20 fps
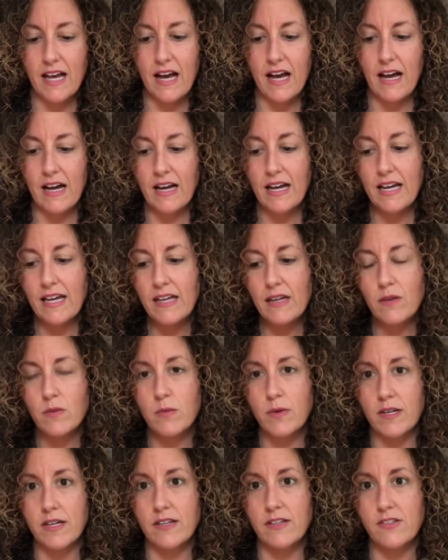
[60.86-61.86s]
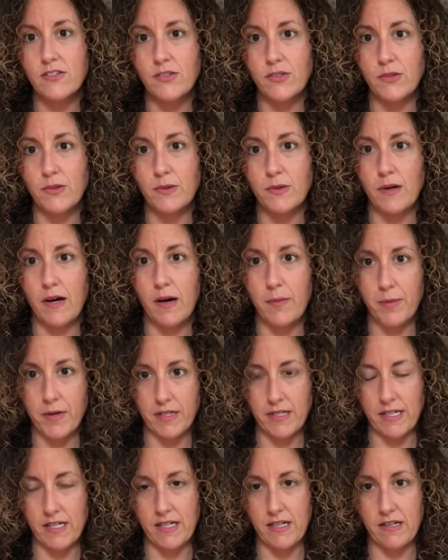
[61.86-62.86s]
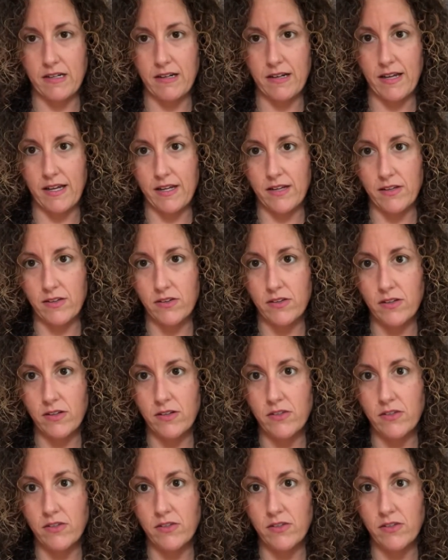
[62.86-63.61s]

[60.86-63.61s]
I wanted to hop on here and